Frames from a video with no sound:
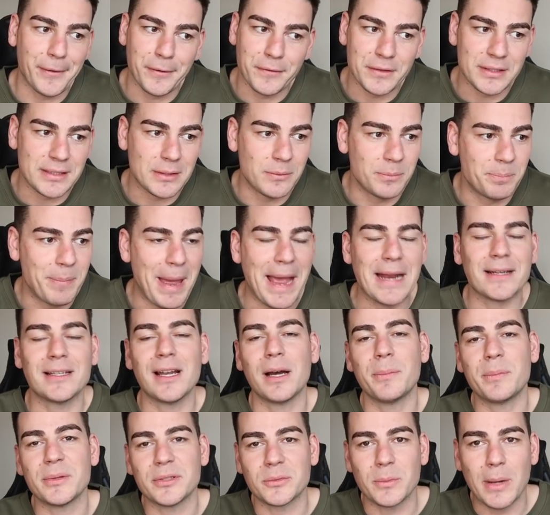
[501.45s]
Obviously, banged
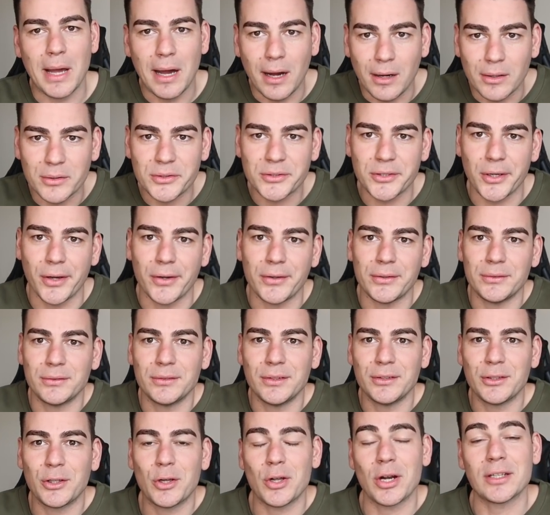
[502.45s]
up as well. So,
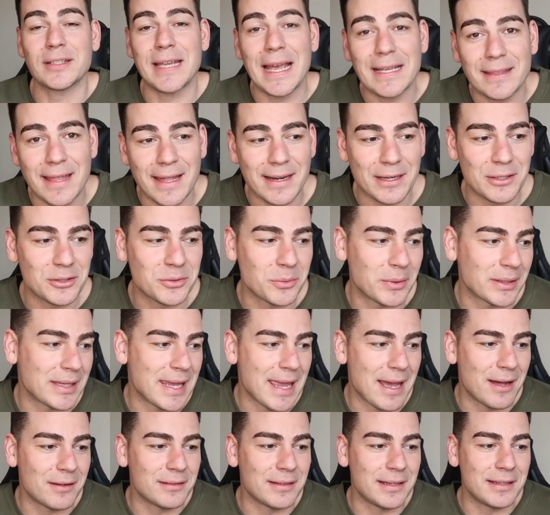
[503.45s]
got to take that into
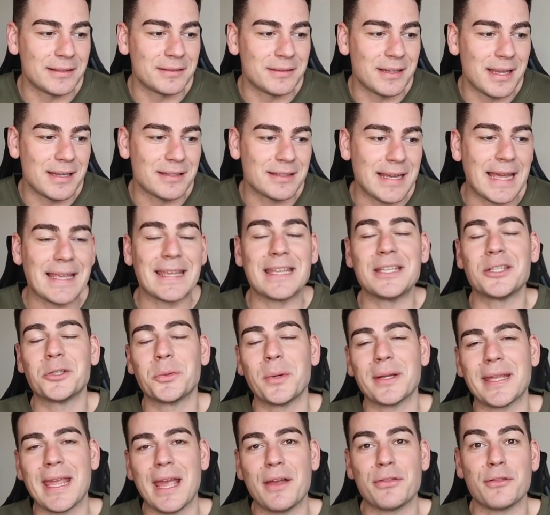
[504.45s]
account and, and take
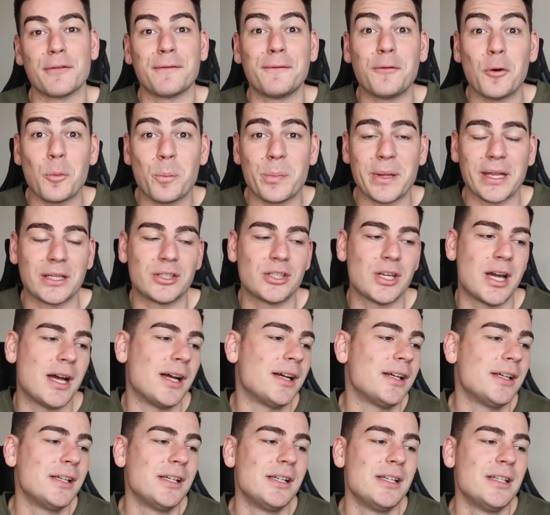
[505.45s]
into account the full picture.